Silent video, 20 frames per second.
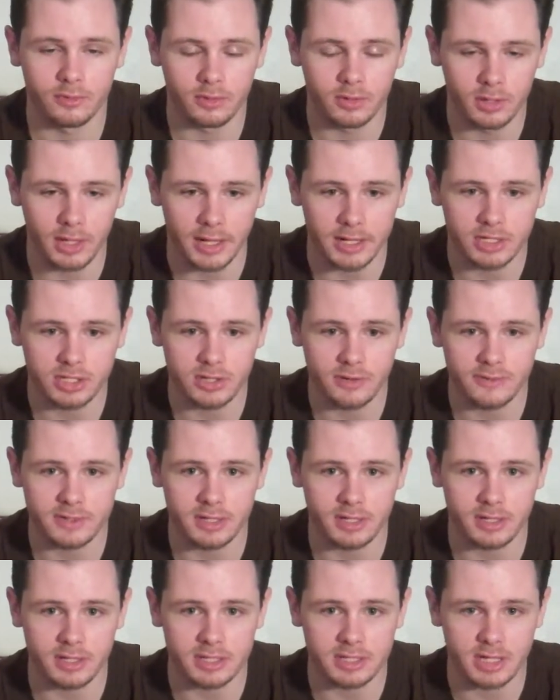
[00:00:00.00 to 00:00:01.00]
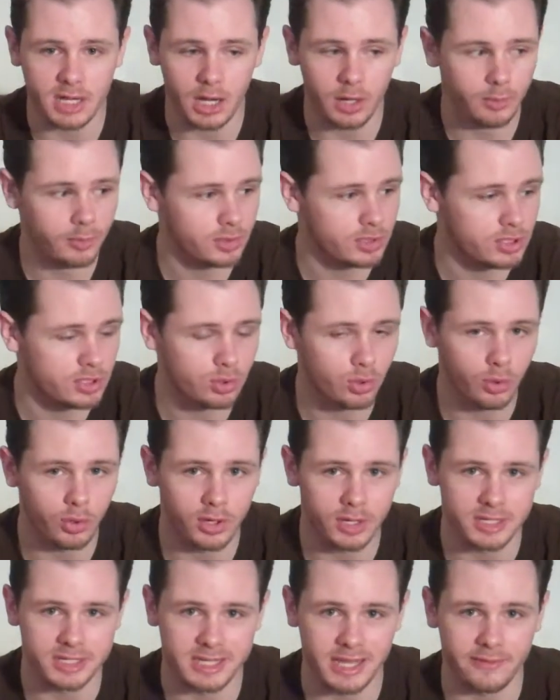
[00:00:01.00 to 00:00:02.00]
Legend of Zelda Skyward
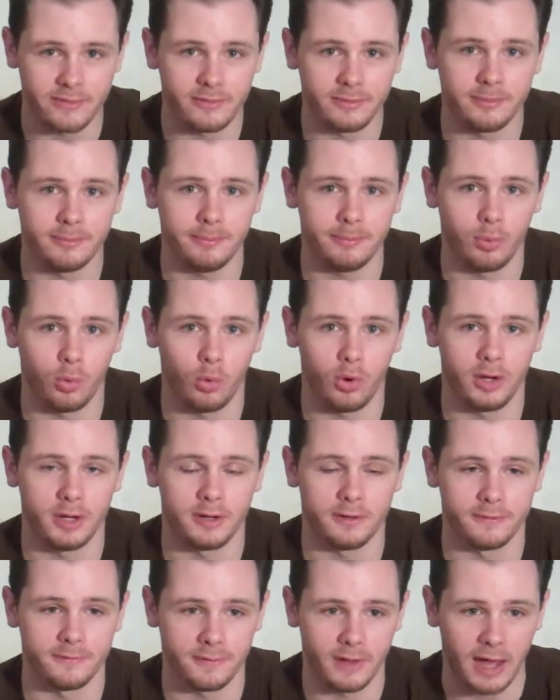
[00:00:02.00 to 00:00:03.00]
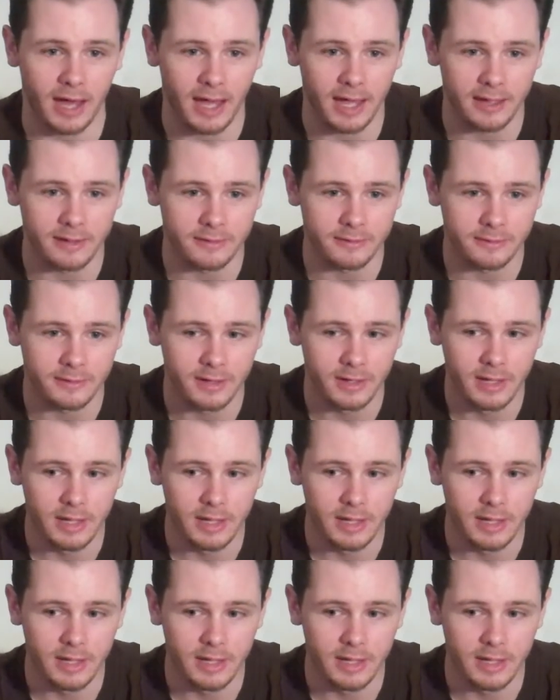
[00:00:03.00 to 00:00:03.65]
Sword a 7.5.